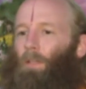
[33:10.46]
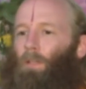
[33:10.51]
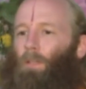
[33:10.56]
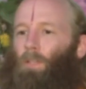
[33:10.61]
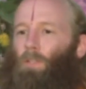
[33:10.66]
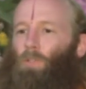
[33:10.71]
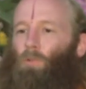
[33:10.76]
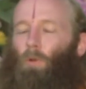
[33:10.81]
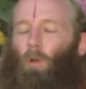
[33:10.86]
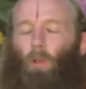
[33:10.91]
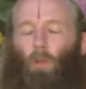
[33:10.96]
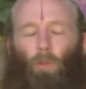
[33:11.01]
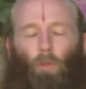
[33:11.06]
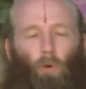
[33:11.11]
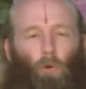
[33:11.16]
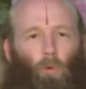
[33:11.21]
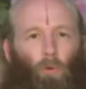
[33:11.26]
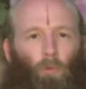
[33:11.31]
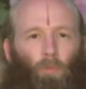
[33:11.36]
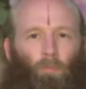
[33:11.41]
So
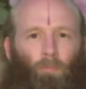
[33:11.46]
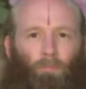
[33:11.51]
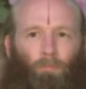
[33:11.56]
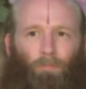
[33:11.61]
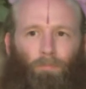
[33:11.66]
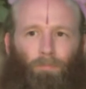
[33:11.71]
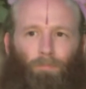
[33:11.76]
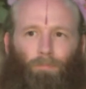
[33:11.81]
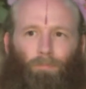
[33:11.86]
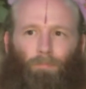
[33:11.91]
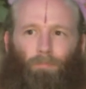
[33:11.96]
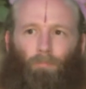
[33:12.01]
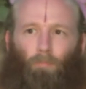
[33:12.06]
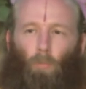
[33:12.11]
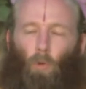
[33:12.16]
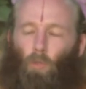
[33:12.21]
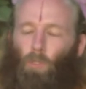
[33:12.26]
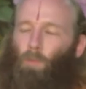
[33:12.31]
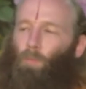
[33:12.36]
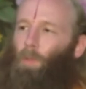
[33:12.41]
although
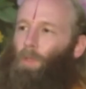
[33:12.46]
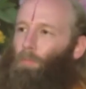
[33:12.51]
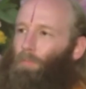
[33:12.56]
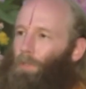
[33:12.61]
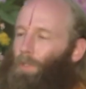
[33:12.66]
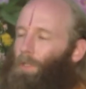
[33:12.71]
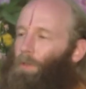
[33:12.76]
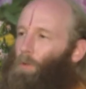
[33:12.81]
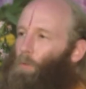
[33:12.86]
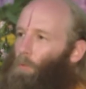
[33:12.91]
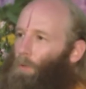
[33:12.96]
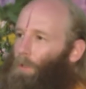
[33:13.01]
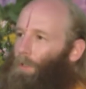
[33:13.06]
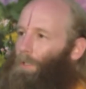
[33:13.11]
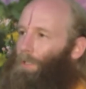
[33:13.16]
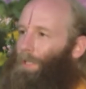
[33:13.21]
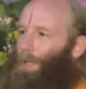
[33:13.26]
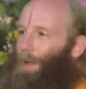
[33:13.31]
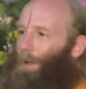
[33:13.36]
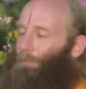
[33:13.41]
most people in the
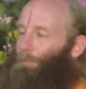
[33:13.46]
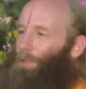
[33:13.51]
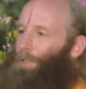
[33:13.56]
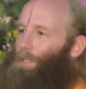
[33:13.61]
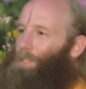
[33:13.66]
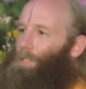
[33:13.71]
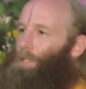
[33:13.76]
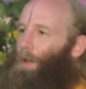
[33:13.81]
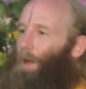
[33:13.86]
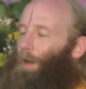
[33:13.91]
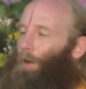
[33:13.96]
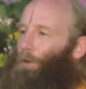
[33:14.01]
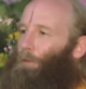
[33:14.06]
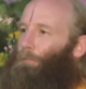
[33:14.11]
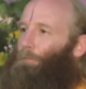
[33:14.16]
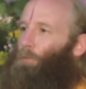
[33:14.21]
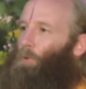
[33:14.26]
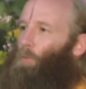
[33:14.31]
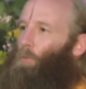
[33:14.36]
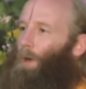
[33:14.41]
world have a desire
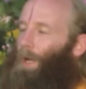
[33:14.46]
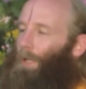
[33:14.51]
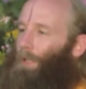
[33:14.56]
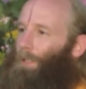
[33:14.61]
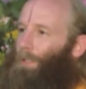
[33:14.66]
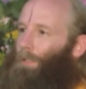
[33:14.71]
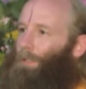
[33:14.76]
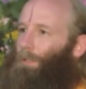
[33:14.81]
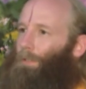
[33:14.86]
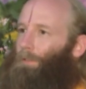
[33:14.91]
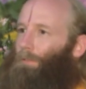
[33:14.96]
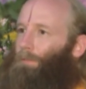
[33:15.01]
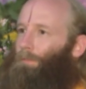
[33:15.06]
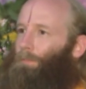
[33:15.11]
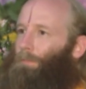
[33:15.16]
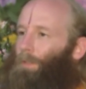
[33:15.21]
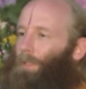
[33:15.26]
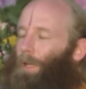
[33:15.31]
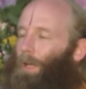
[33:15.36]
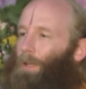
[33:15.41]
for wealth,
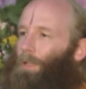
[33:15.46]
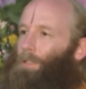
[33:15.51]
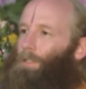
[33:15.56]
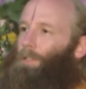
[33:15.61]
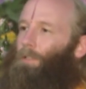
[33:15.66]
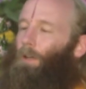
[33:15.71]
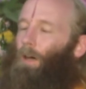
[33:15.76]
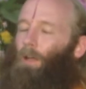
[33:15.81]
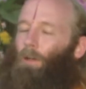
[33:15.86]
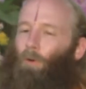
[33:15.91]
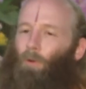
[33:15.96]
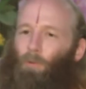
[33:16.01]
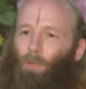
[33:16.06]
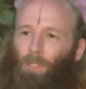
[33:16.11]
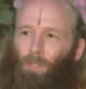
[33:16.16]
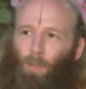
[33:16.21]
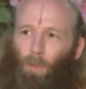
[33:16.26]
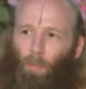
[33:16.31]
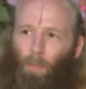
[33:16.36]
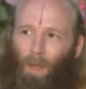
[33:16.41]
yet it's not
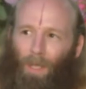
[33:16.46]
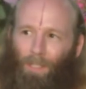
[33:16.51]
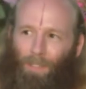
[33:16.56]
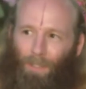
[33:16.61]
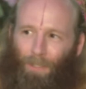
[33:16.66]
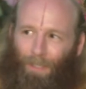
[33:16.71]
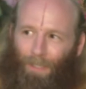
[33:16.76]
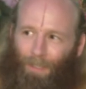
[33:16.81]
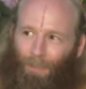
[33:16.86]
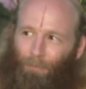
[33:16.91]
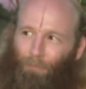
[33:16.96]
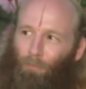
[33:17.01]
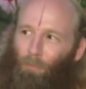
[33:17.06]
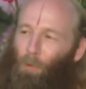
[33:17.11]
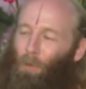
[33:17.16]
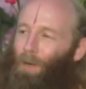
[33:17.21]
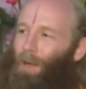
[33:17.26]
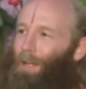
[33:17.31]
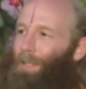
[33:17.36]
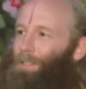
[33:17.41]
always the best thing
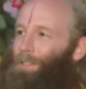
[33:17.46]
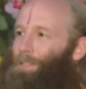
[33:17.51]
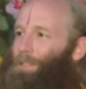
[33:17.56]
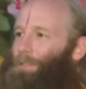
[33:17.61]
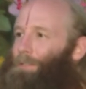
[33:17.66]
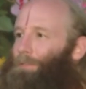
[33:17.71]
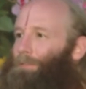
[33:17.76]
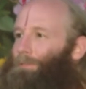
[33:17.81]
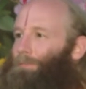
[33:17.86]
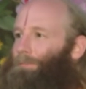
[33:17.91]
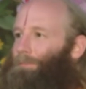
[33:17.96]
for us.